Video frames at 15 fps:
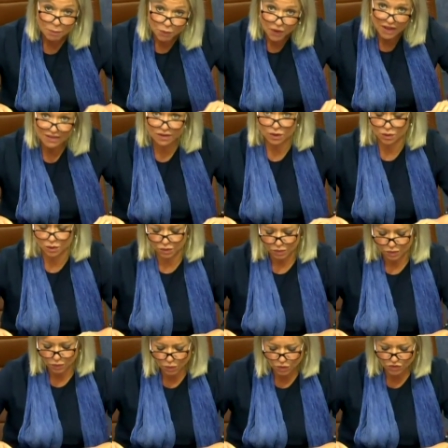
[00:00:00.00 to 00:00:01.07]
A
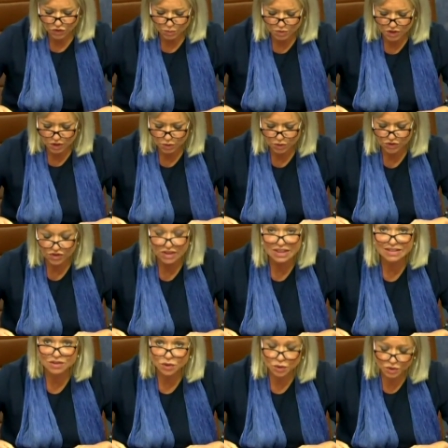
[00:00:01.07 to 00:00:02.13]
practical, long-term
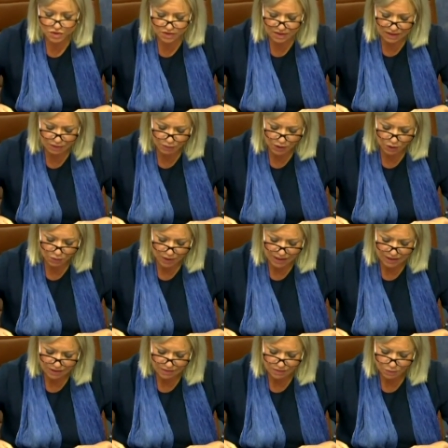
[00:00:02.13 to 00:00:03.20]
solution is urgently
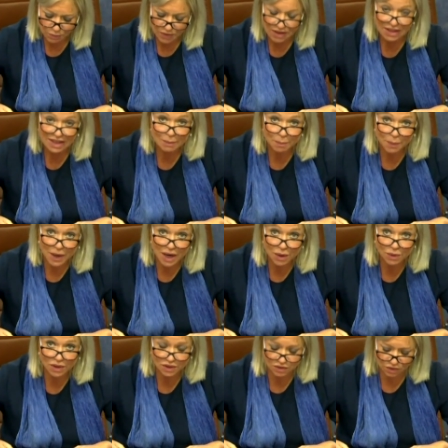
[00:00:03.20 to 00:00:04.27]
required with an
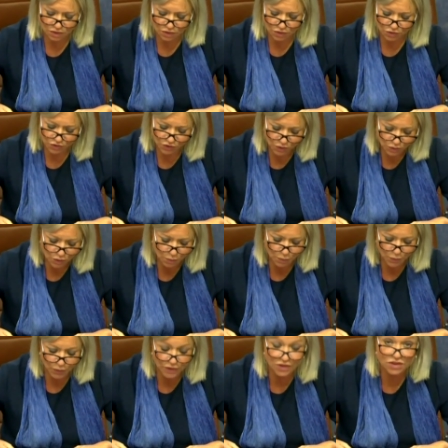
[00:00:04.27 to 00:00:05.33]
empowered focal
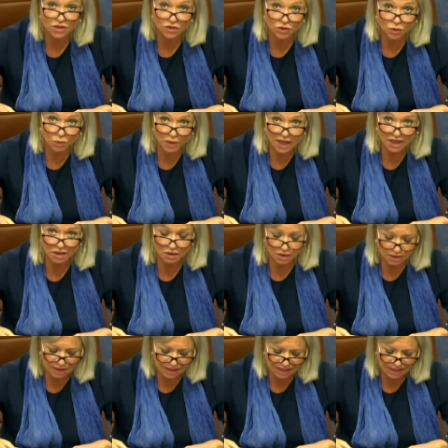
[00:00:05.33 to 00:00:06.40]
point to
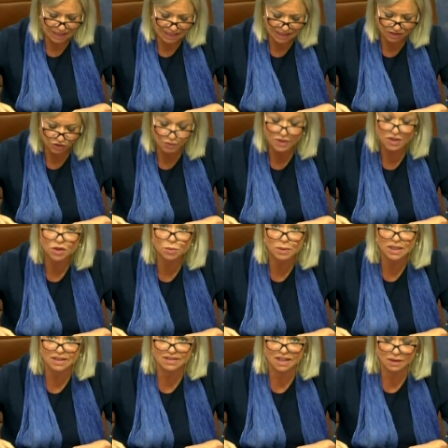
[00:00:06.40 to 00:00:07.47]
regularly engage with
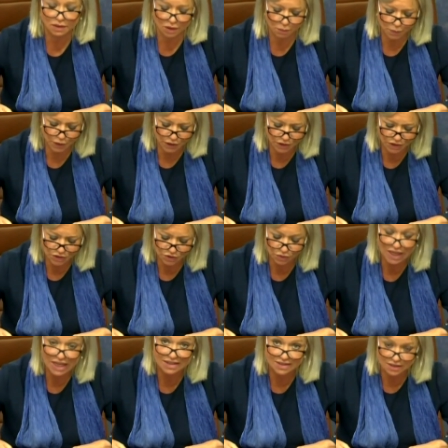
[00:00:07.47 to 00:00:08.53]
humanitarian partners
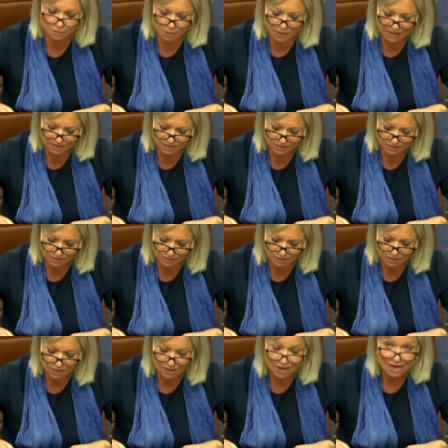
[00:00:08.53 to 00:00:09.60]
on access matters.
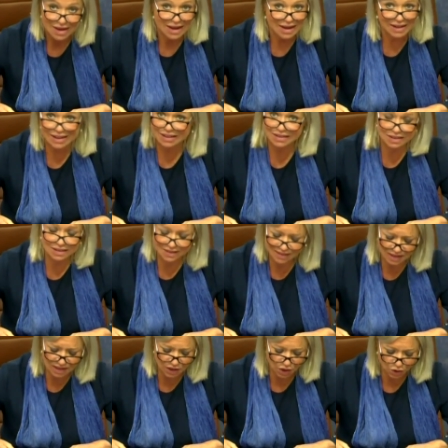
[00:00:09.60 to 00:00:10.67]
And I
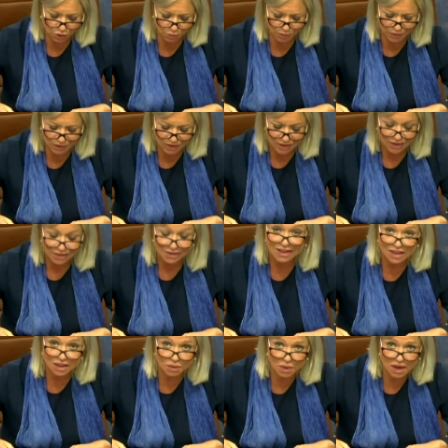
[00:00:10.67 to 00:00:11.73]
sincerely hope
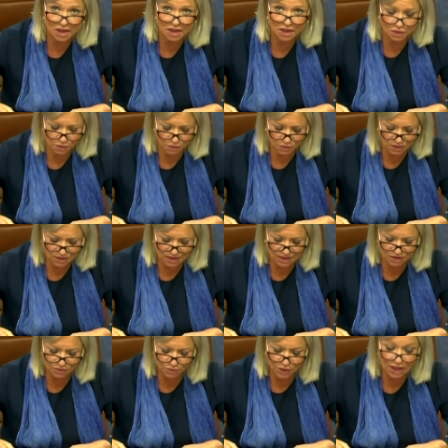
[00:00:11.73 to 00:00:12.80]
that Iraqi
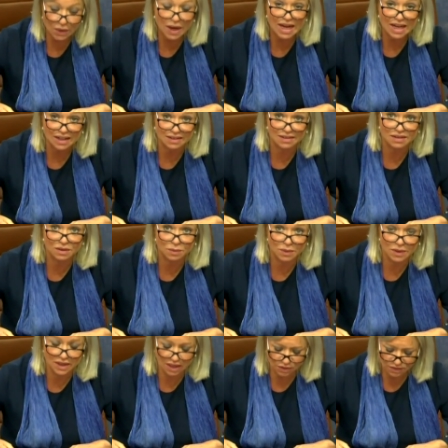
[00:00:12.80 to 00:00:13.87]
authorities will now act
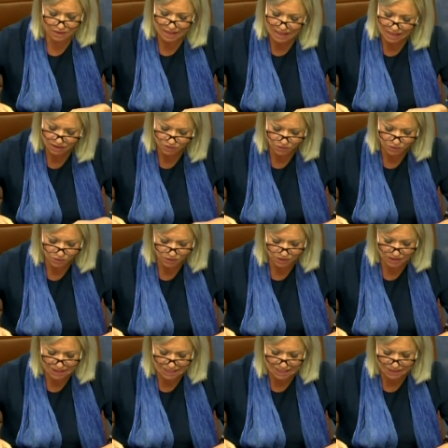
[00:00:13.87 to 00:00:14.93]
without any
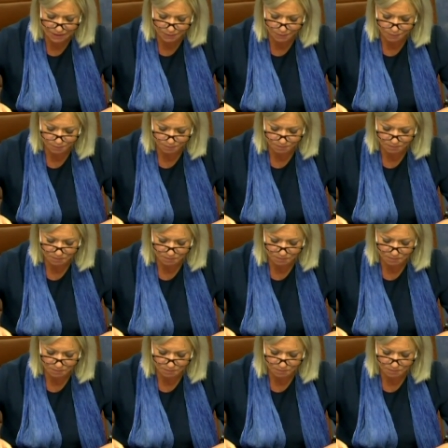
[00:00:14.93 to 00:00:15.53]
further delay.